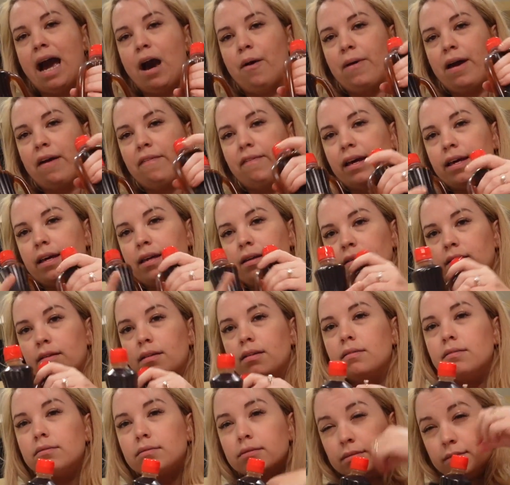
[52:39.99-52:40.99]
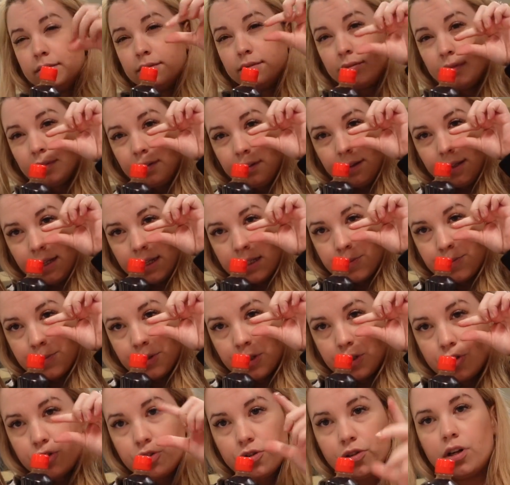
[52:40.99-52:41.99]
out. We have like this
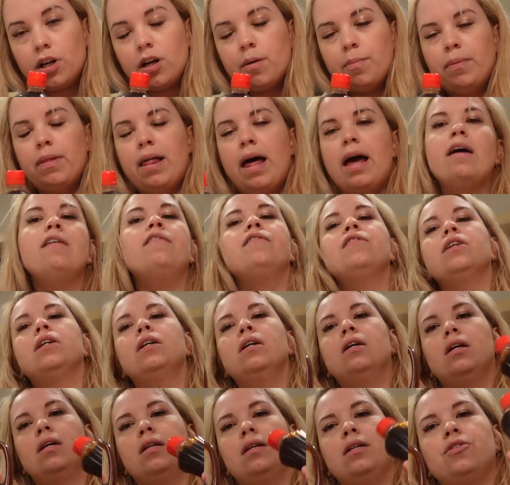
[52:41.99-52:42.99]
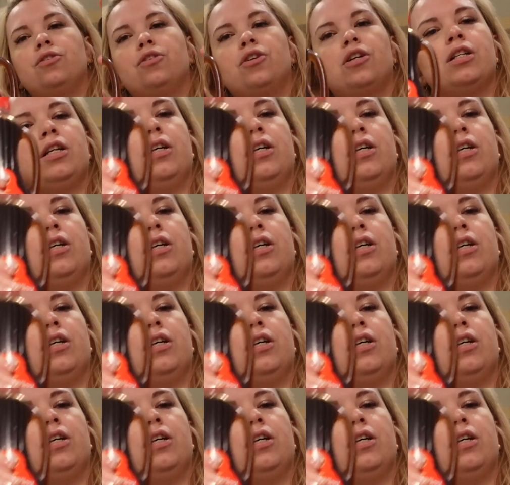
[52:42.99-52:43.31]
much syrup left. These are good